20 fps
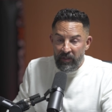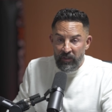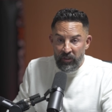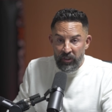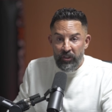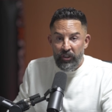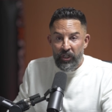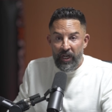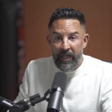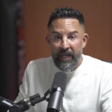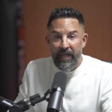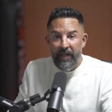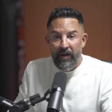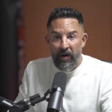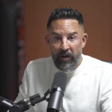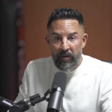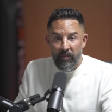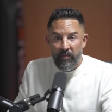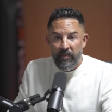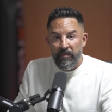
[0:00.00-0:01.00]
You should check in
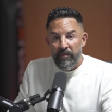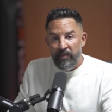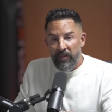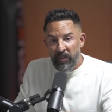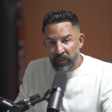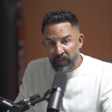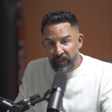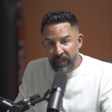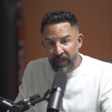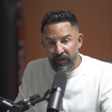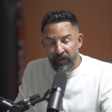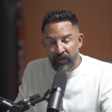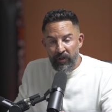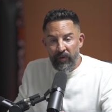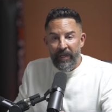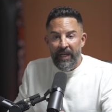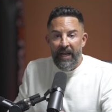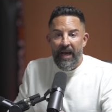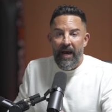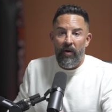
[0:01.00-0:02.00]
on them. You should see how they're
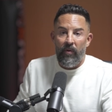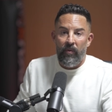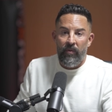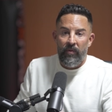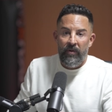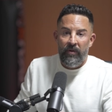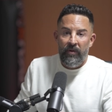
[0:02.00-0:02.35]
doing now.